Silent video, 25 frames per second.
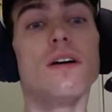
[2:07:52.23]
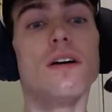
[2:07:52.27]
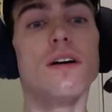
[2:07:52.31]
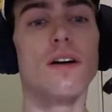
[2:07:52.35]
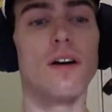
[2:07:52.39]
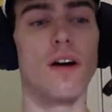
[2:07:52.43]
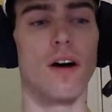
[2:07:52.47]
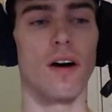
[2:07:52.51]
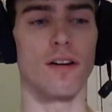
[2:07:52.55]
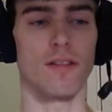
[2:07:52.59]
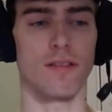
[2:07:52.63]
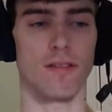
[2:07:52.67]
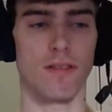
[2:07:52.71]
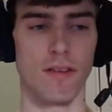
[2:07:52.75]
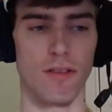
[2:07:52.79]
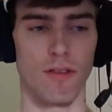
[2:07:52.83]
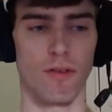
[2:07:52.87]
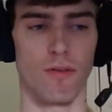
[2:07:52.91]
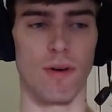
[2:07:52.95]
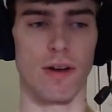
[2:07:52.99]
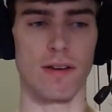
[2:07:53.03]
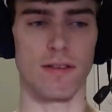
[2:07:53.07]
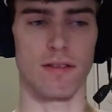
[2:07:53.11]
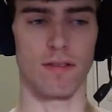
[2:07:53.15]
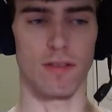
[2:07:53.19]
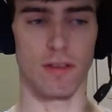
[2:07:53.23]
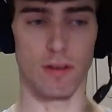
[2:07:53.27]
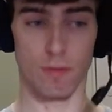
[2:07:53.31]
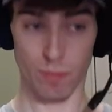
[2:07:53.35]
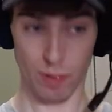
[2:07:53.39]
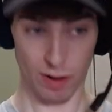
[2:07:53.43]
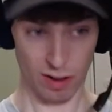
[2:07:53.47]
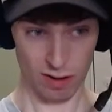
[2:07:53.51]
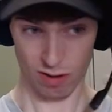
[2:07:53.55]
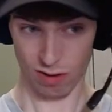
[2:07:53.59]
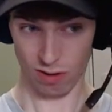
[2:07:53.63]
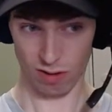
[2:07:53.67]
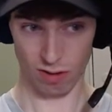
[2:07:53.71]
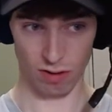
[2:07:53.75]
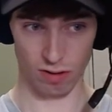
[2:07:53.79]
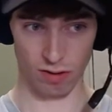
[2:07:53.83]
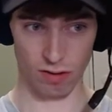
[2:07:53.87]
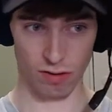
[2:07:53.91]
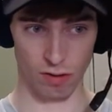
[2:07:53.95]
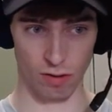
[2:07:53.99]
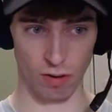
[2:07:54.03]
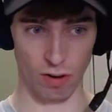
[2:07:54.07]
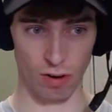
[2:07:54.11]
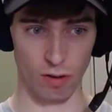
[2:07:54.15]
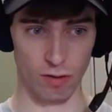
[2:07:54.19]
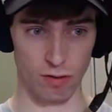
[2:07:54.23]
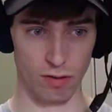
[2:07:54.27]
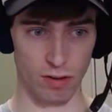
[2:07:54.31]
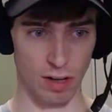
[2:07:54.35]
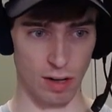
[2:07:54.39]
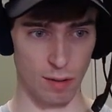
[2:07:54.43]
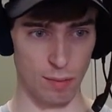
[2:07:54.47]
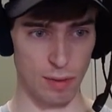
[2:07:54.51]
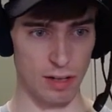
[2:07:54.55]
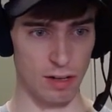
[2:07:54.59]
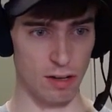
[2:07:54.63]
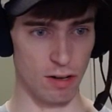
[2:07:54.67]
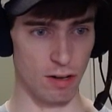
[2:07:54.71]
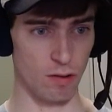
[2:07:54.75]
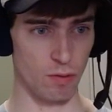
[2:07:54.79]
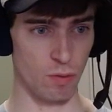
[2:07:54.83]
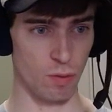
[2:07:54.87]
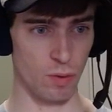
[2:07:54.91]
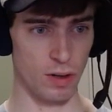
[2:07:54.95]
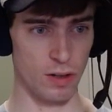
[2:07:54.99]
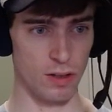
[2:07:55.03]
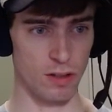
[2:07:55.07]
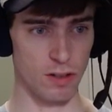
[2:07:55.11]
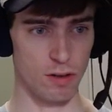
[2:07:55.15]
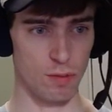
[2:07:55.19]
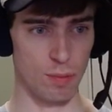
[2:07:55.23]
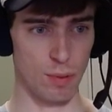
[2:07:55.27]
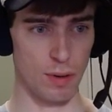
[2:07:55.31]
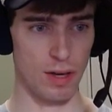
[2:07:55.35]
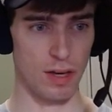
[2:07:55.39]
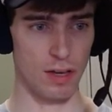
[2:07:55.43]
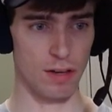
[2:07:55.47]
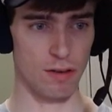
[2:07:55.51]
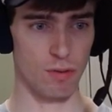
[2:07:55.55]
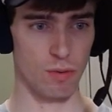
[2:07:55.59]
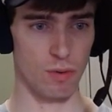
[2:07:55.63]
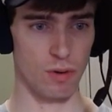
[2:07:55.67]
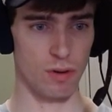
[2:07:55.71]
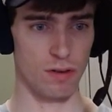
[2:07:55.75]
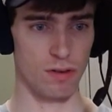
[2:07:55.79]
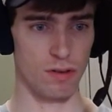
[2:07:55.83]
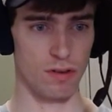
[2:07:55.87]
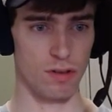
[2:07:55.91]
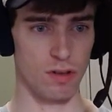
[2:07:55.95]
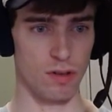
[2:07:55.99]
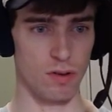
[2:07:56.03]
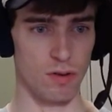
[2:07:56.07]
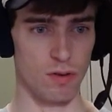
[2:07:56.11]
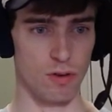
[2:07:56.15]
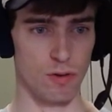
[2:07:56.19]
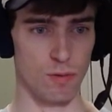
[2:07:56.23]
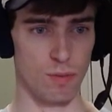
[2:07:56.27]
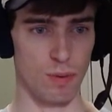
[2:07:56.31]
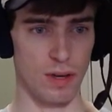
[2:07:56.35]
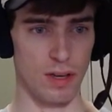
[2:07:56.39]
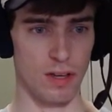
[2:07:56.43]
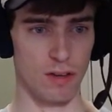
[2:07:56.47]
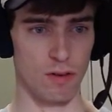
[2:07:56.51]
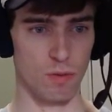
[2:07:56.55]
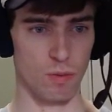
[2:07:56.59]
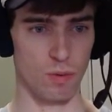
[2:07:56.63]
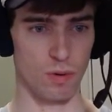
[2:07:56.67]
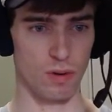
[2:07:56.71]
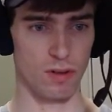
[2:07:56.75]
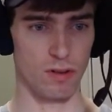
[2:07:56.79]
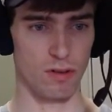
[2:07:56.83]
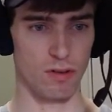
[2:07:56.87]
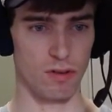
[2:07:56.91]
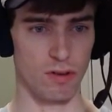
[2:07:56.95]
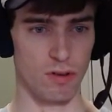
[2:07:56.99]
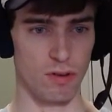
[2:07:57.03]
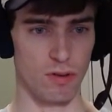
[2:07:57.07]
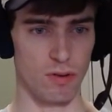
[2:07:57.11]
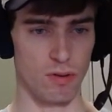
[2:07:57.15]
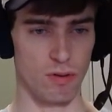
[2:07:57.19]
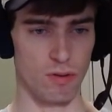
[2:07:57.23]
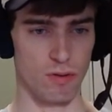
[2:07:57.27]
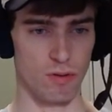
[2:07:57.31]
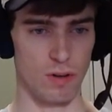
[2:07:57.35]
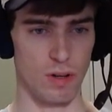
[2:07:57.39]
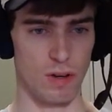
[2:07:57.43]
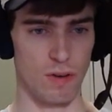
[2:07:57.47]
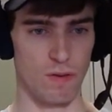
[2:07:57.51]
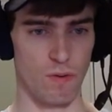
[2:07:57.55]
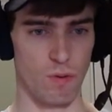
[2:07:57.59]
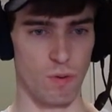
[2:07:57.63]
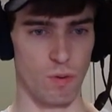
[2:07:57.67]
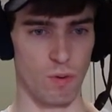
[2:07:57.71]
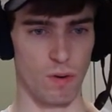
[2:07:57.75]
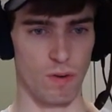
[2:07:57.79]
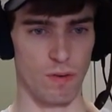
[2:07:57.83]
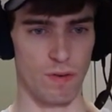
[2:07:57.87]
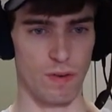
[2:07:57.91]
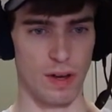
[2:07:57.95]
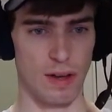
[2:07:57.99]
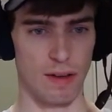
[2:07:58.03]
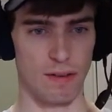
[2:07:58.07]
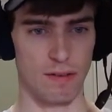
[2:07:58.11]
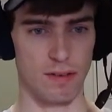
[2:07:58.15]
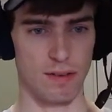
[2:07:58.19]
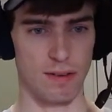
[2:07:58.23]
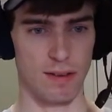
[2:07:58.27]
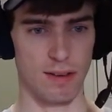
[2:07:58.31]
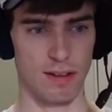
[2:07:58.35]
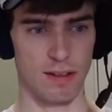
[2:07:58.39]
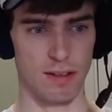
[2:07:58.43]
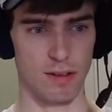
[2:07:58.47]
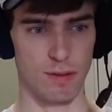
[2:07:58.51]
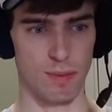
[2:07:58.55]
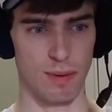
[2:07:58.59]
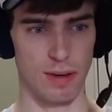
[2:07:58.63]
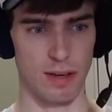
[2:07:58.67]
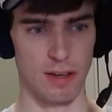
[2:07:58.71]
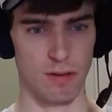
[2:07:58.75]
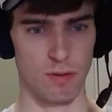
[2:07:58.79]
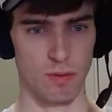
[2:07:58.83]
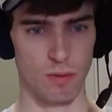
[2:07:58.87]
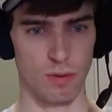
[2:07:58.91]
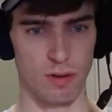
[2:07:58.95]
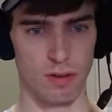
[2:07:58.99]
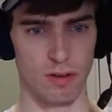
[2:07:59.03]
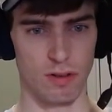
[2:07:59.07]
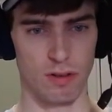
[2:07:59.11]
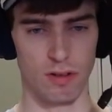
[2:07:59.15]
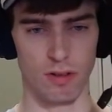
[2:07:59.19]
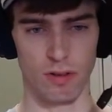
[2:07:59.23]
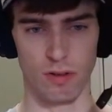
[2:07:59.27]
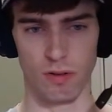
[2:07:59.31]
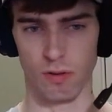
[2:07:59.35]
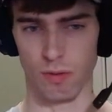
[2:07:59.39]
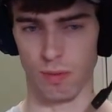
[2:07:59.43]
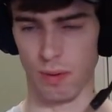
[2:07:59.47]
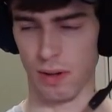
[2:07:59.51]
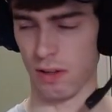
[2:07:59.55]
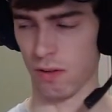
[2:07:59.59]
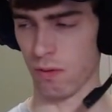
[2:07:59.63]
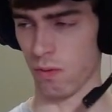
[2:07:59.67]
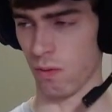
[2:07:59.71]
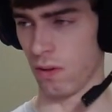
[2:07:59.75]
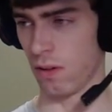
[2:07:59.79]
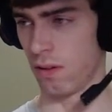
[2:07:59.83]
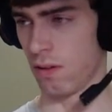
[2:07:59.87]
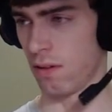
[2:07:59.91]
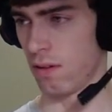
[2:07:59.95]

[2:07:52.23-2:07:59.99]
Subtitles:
Honestly, the rest of this puzzle looks gross. Can I be done? 1 space 1, 2 space 1, 2, 3, 4, 5, 6 space 1, 2 space 1.